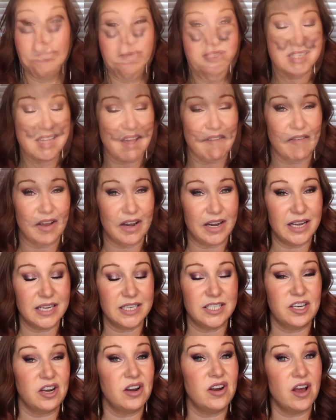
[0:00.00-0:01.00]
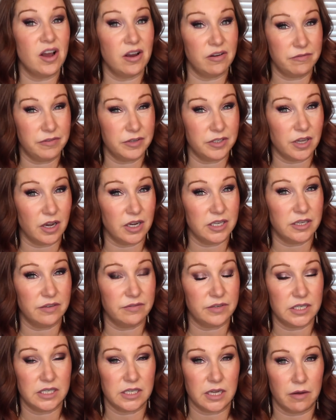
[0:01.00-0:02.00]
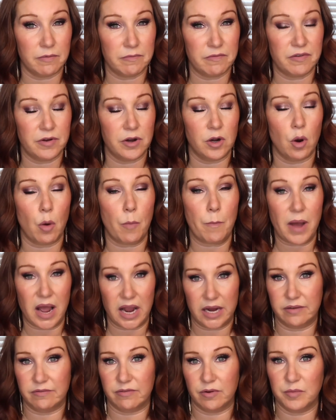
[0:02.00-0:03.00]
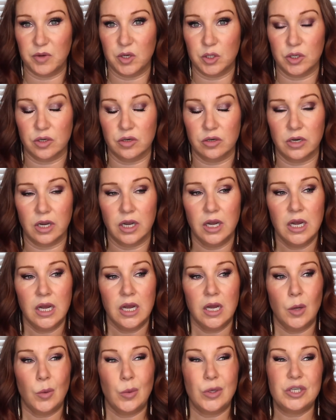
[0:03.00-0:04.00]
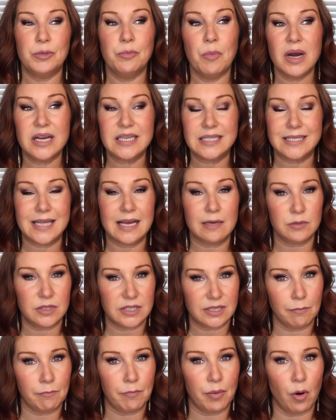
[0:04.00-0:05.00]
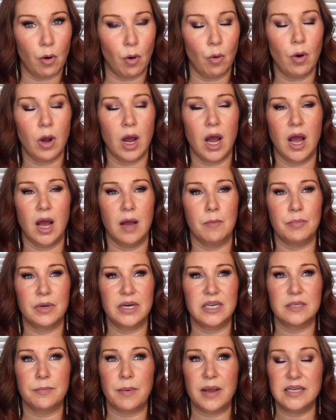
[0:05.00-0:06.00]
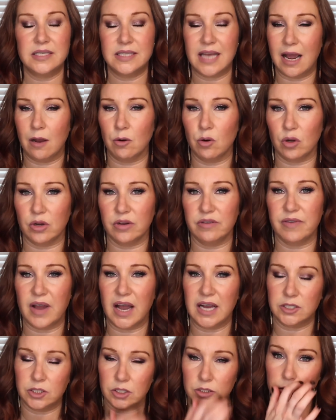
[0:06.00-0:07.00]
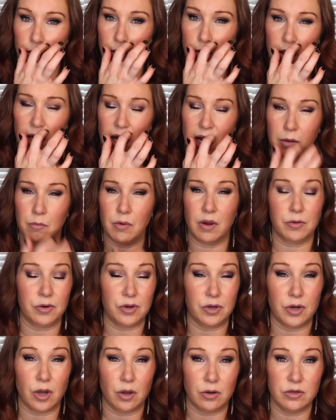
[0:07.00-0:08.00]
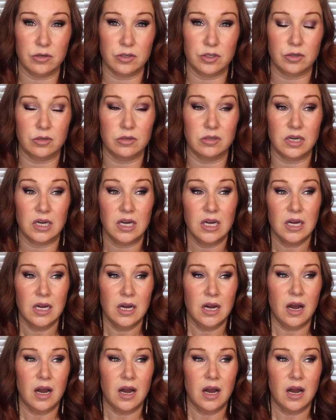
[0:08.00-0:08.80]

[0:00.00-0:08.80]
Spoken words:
Number 7 is to learn for signs of discomfort or pain from your dog, which might sound simple, but it depends how long you've had your dog, how well you know your dog.